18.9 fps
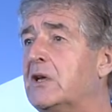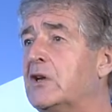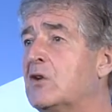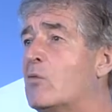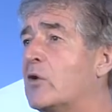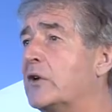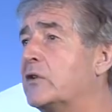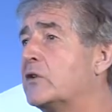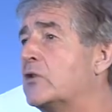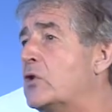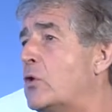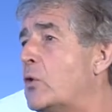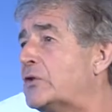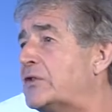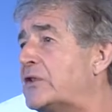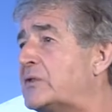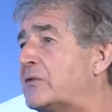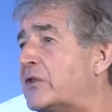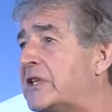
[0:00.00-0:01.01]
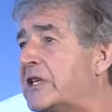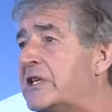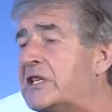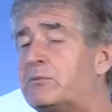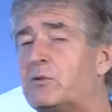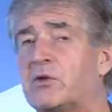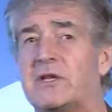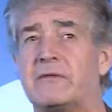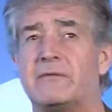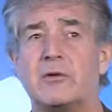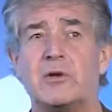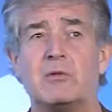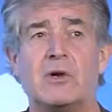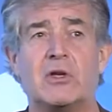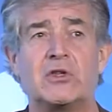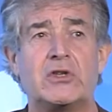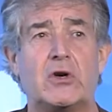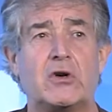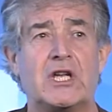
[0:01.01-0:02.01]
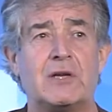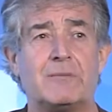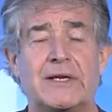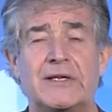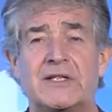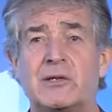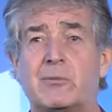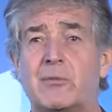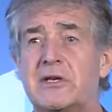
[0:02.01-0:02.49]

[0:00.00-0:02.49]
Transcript: What are the causes for this? Well, they're very well documented.